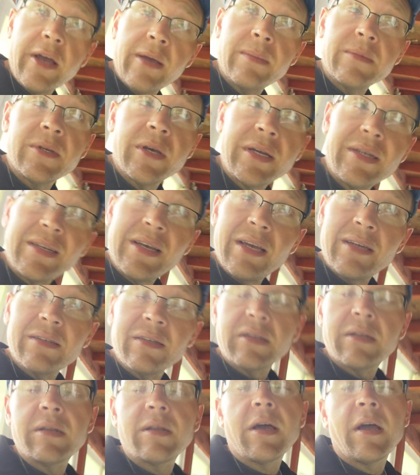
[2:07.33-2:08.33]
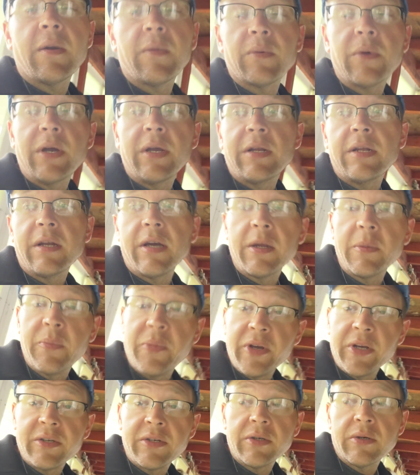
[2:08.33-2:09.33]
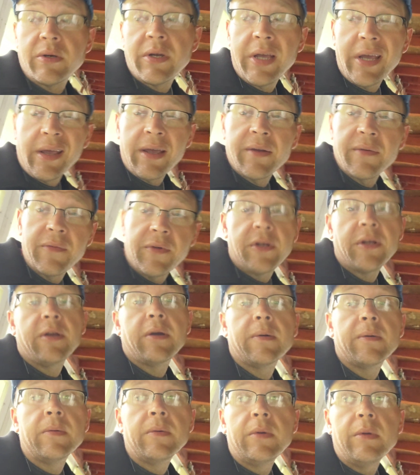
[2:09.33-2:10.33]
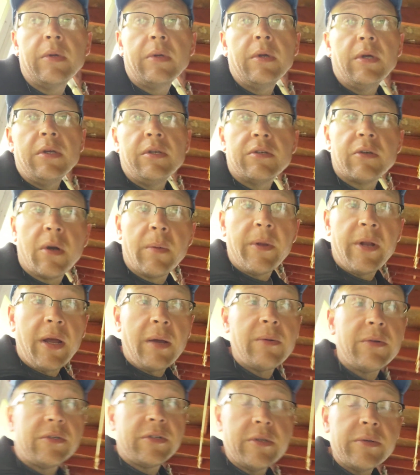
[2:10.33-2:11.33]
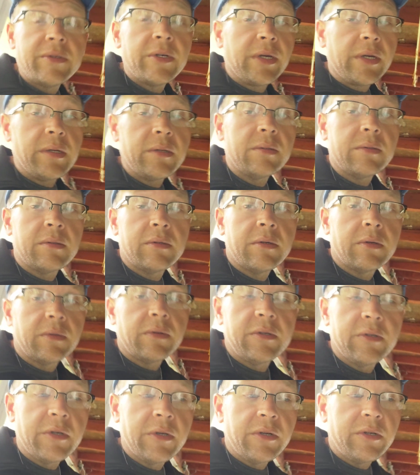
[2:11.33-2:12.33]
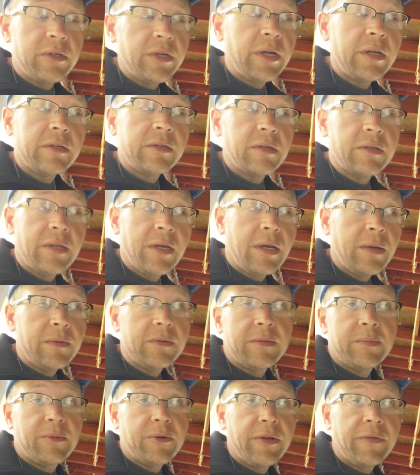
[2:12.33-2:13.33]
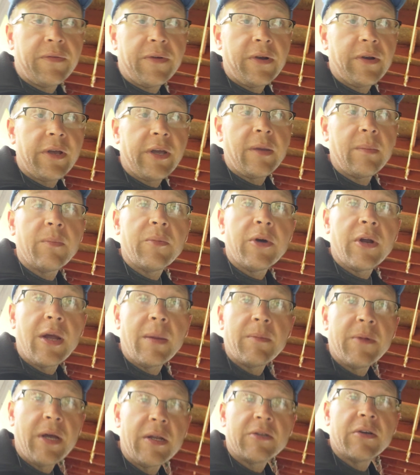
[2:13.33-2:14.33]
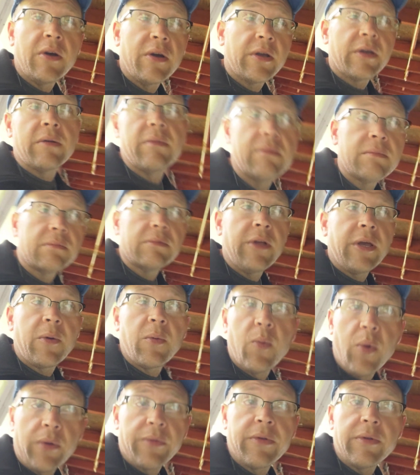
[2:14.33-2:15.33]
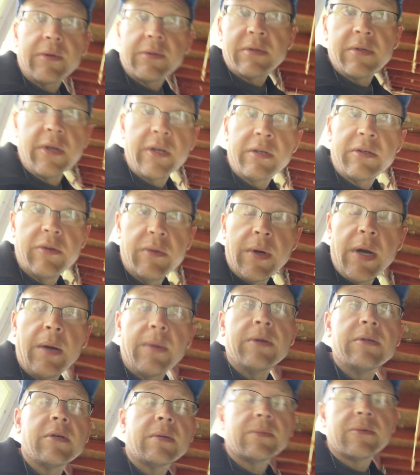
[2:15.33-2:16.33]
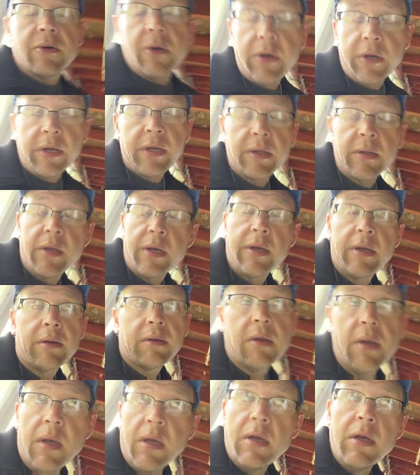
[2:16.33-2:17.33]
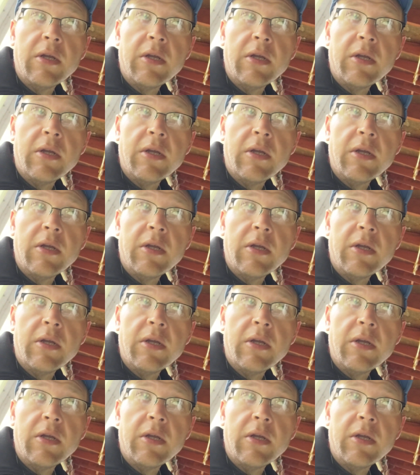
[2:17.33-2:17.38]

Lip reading: times I tested it, I ran it on picture and video. So, I mean, I was using it. So there's a good chance that that was pretty fair game. But I'm not talking like worthless, like 2 hours. I'm talking like